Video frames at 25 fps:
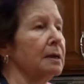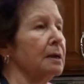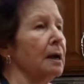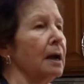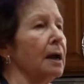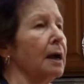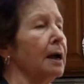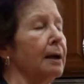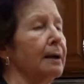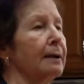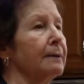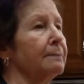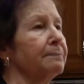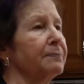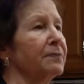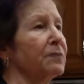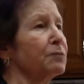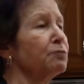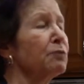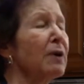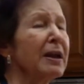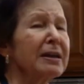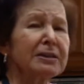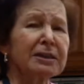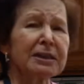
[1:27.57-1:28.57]

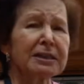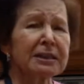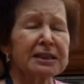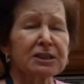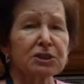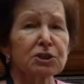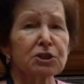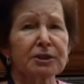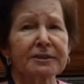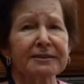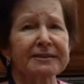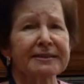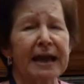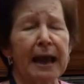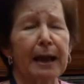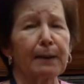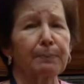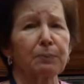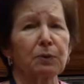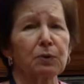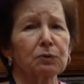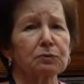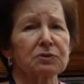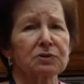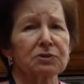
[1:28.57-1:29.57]
Red Delicious
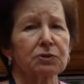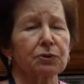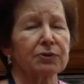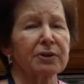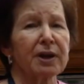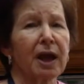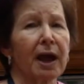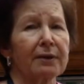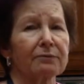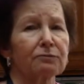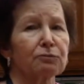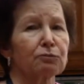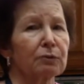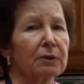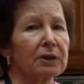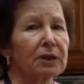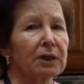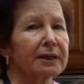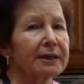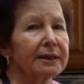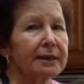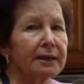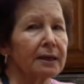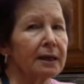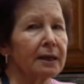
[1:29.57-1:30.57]
apples are not
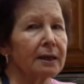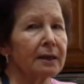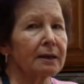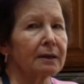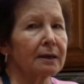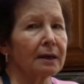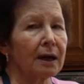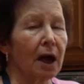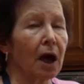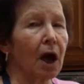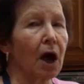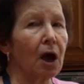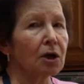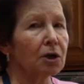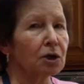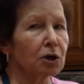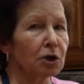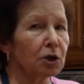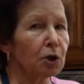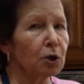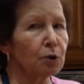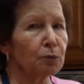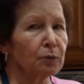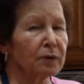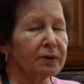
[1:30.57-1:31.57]
really a
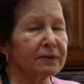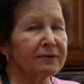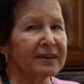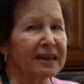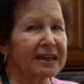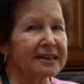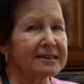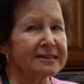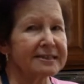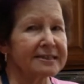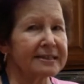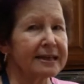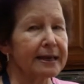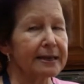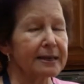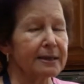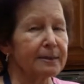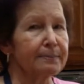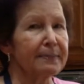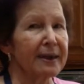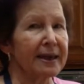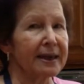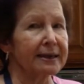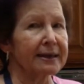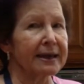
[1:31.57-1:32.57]
good one, they say, to
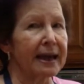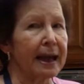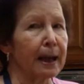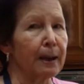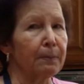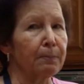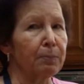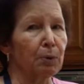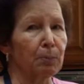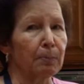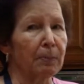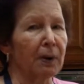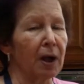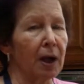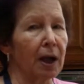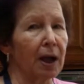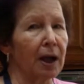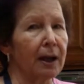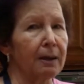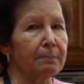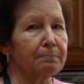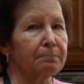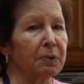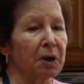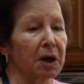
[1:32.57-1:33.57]
make apple
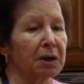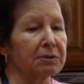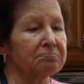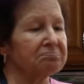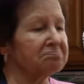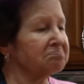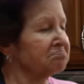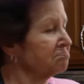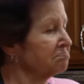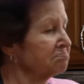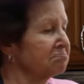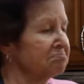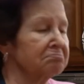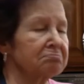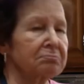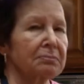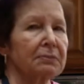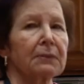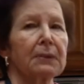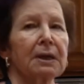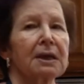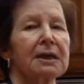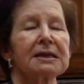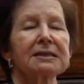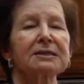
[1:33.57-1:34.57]
pie, but
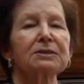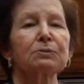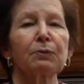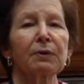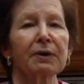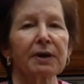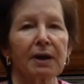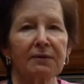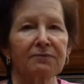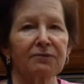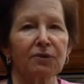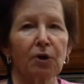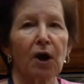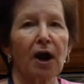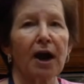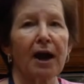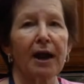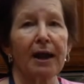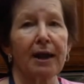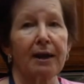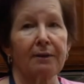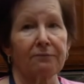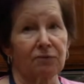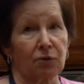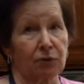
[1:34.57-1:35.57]
it's whatever I
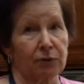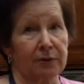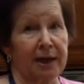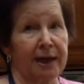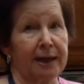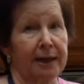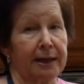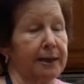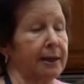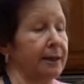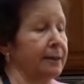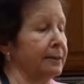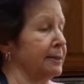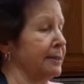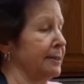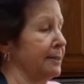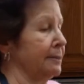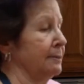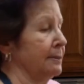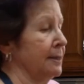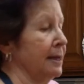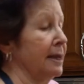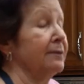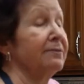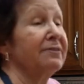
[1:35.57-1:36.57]
have on hand.
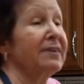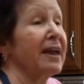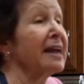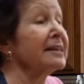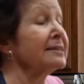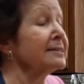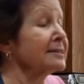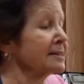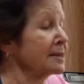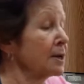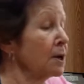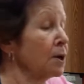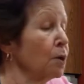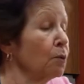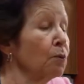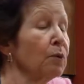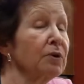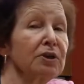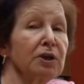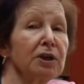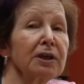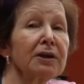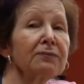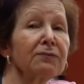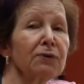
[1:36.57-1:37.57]
And that's, when
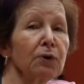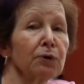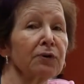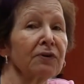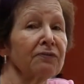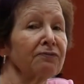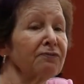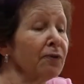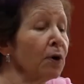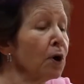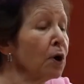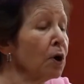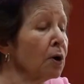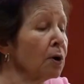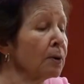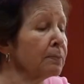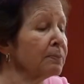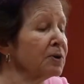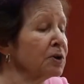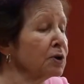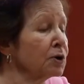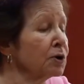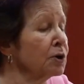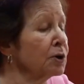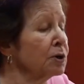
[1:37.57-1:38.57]
you live on a farm,
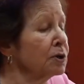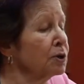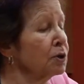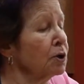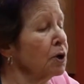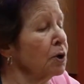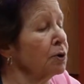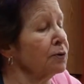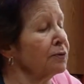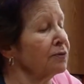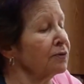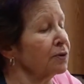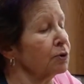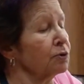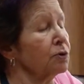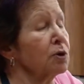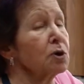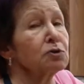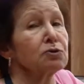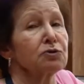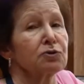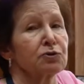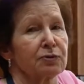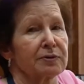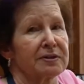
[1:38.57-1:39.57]
you couldn't go to the
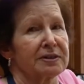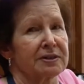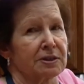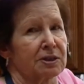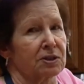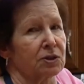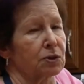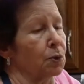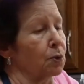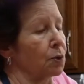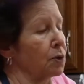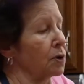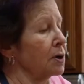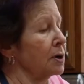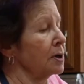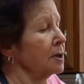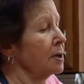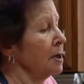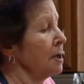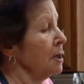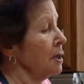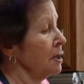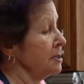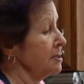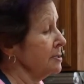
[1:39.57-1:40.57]
grocery store,
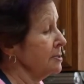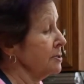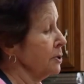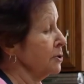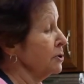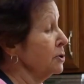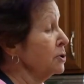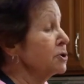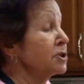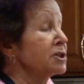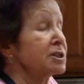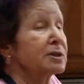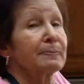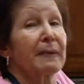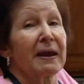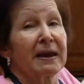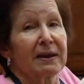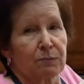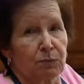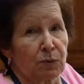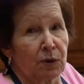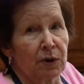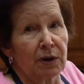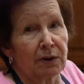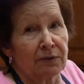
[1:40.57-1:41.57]
so you just made
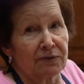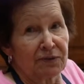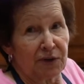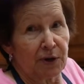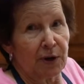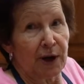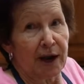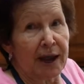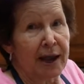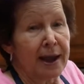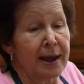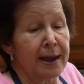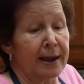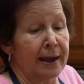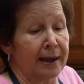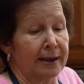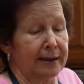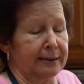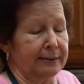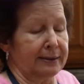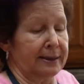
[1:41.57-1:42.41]
whatever you had.